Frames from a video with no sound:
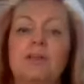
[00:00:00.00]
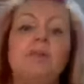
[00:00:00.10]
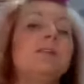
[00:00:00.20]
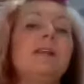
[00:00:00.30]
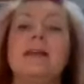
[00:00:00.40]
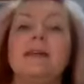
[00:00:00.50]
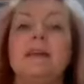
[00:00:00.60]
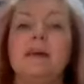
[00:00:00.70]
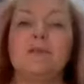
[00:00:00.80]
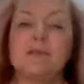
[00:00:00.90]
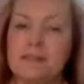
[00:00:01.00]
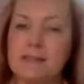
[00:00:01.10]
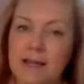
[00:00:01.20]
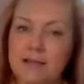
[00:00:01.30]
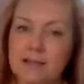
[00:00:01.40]
You're laying out the
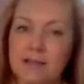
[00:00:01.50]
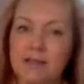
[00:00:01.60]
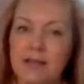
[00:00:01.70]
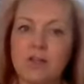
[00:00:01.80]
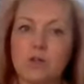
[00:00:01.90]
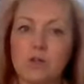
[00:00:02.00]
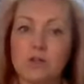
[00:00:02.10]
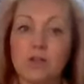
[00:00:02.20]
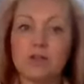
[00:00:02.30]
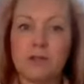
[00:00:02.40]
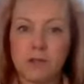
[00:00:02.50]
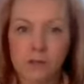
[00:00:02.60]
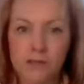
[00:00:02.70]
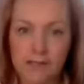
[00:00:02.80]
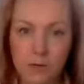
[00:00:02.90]
standard that you want to treat
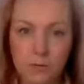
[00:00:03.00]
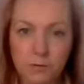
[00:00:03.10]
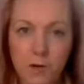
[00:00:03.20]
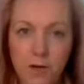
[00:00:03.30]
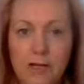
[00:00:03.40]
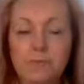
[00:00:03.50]
yourself by,